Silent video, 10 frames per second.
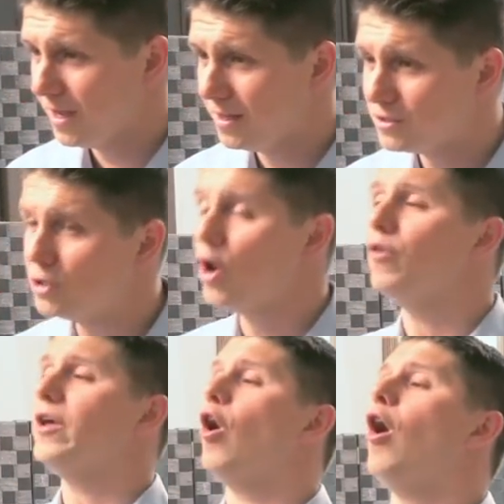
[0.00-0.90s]
And to
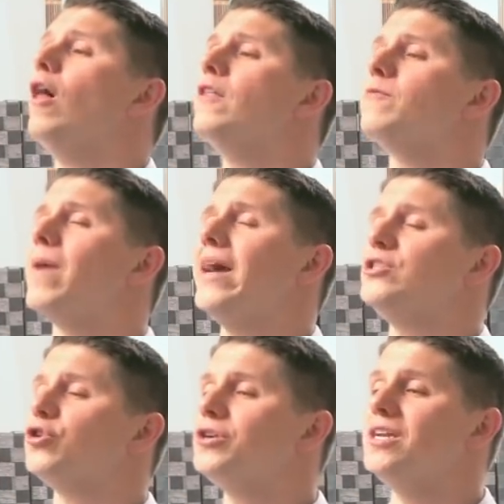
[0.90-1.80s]
know that all of my
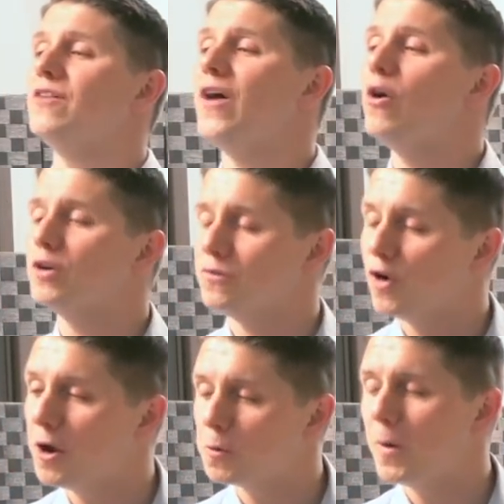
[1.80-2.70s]
eternity of hell could have
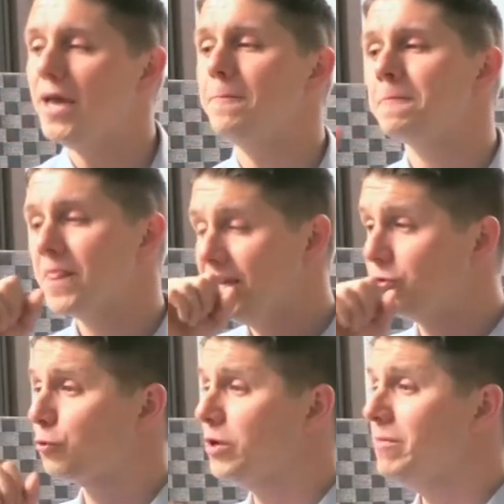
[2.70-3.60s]
gone away
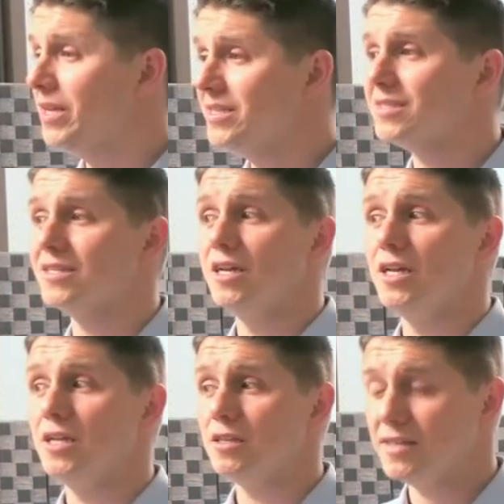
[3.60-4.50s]
in three minutes,
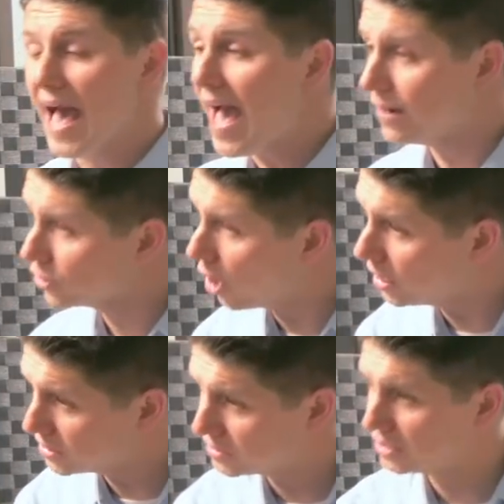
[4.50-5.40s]
that
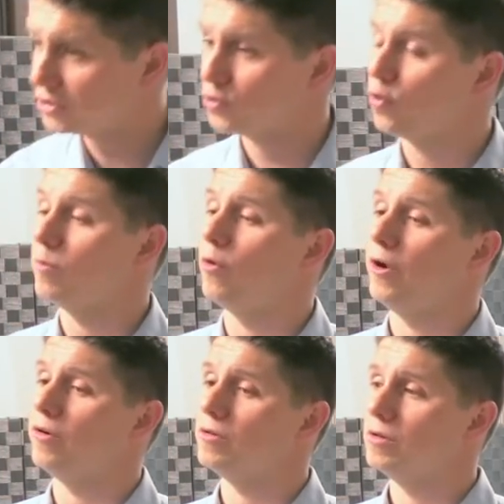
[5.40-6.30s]
causes such
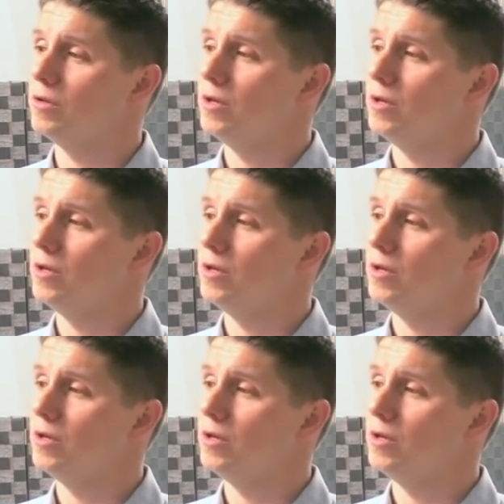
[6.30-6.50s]
turmoil.